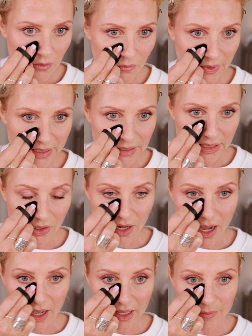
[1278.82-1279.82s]
Right in
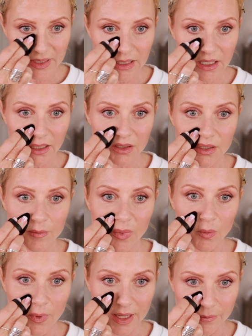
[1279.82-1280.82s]
here. I am in the color
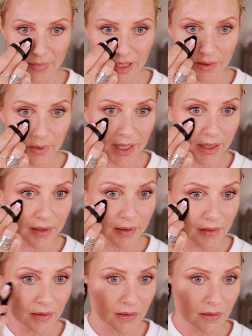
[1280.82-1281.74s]
number one, by the way.